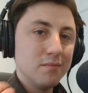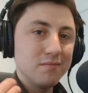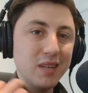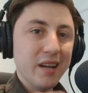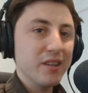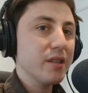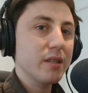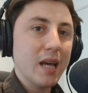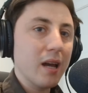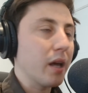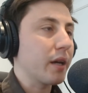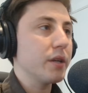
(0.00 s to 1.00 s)
that doesn't
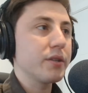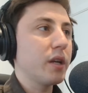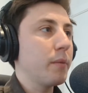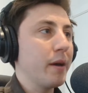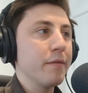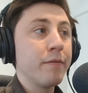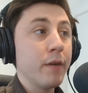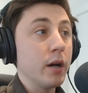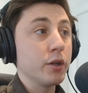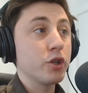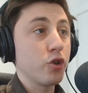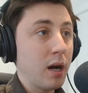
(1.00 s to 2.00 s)
sound like it's going to be a
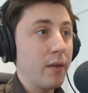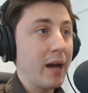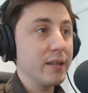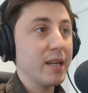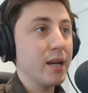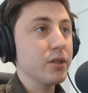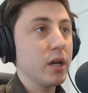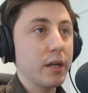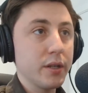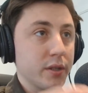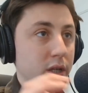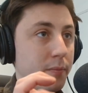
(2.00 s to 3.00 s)
first drop. That sounds like
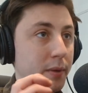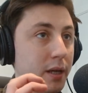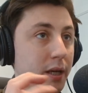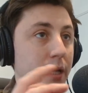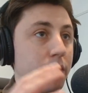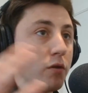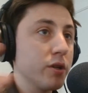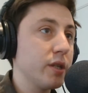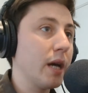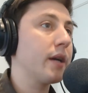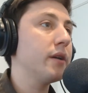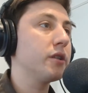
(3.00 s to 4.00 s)
it's going to be either a
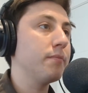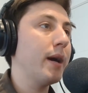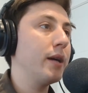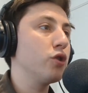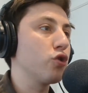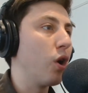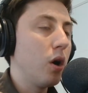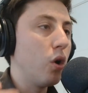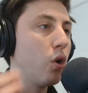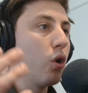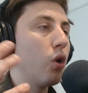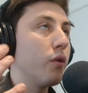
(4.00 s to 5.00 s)
second main drop
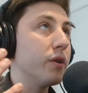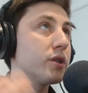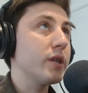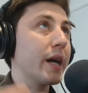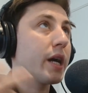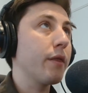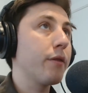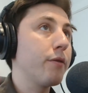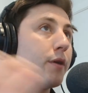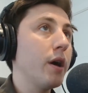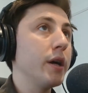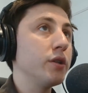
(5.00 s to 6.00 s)
or the second
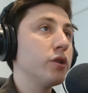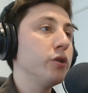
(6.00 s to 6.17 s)
32